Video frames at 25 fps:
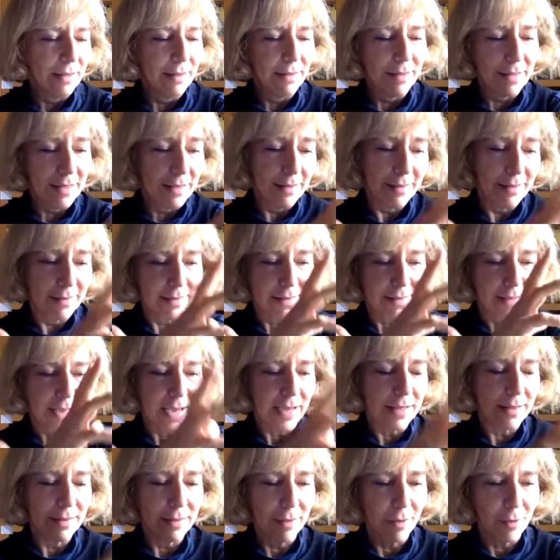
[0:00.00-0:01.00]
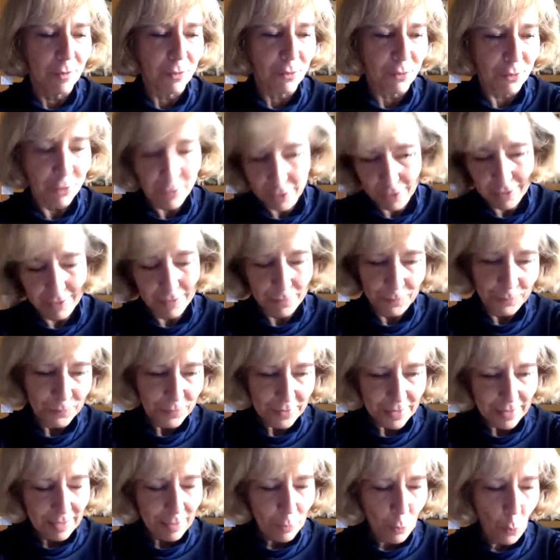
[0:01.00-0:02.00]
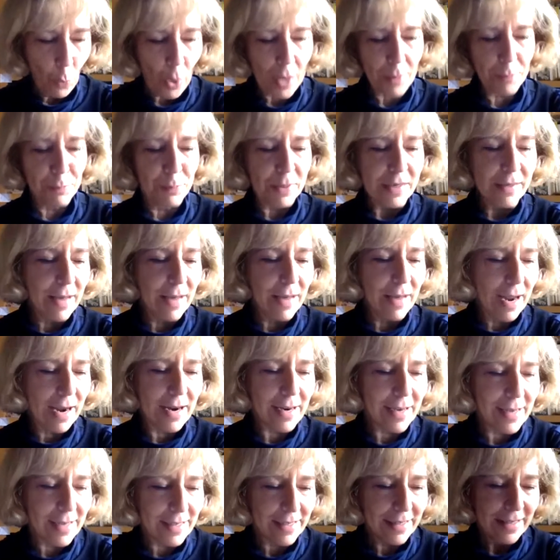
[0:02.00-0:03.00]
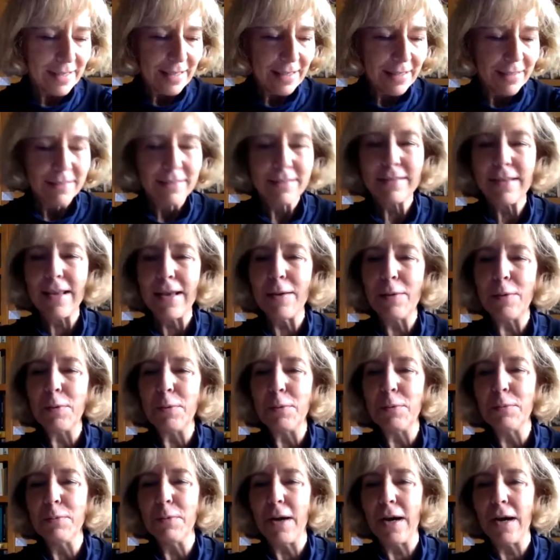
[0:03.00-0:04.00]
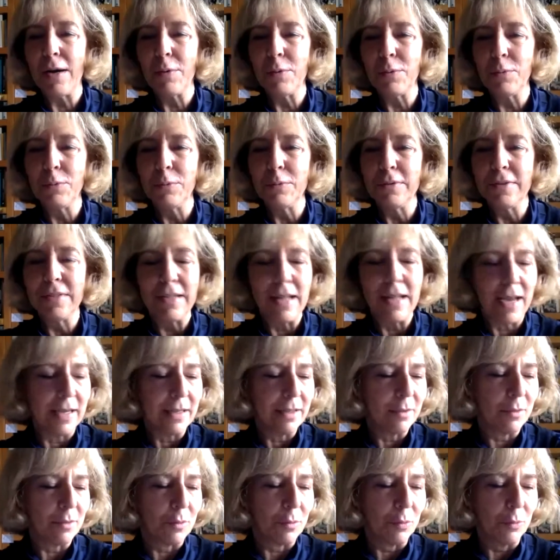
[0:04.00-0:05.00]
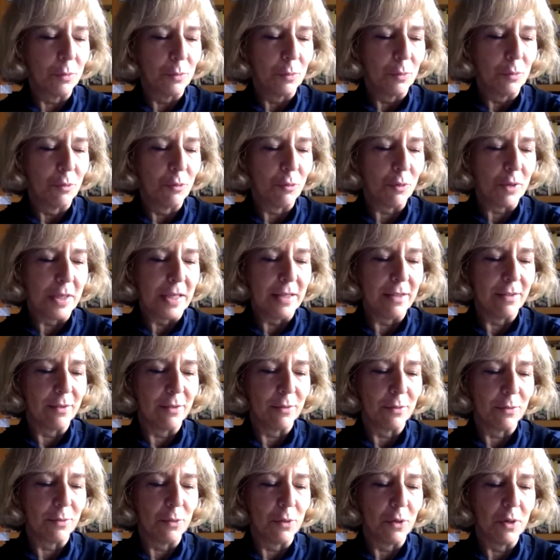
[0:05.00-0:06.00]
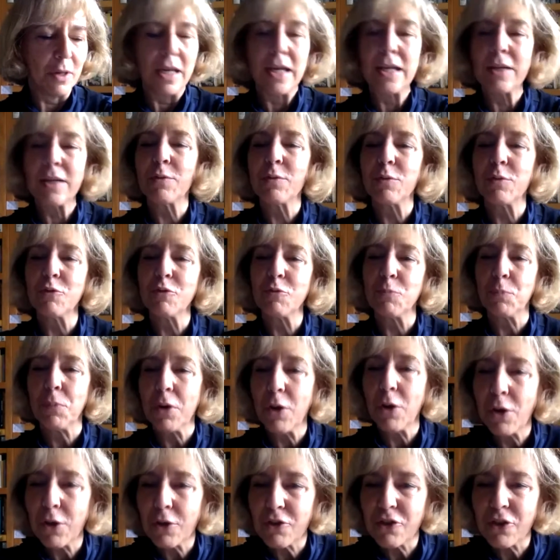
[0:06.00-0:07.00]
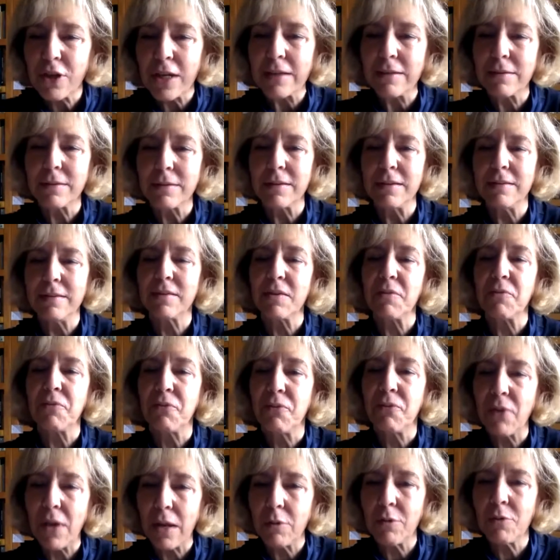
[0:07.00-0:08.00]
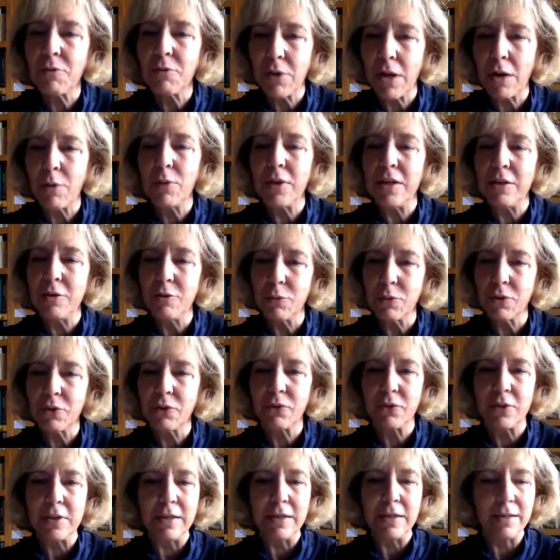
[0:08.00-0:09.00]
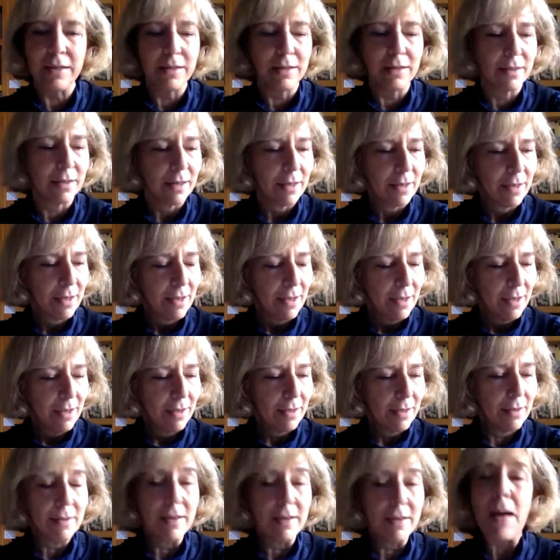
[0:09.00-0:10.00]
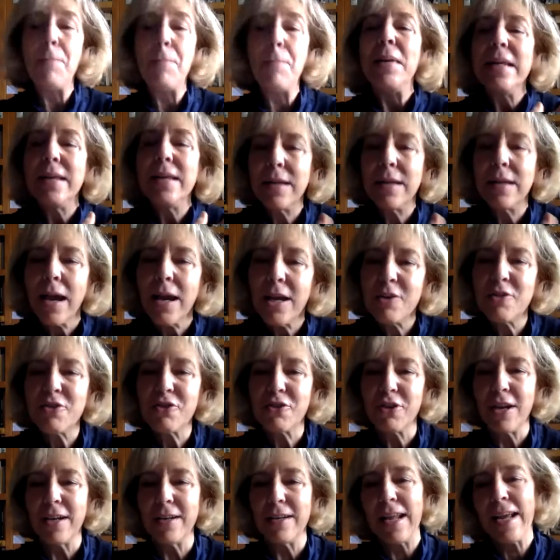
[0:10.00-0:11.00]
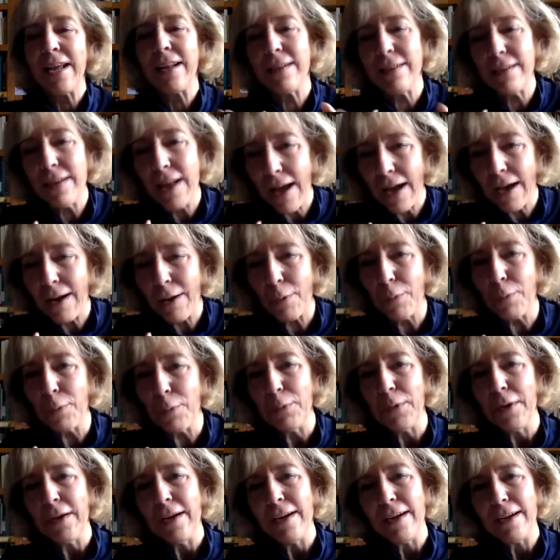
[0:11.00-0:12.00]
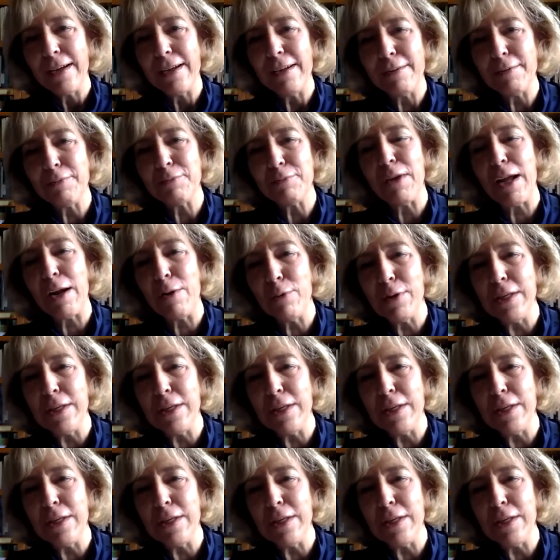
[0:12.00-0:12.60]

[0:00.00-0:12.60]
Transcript: in this kind of uh, webinar. So I would like to greet the Hersus project. It's a very, very interesting uh, application and now a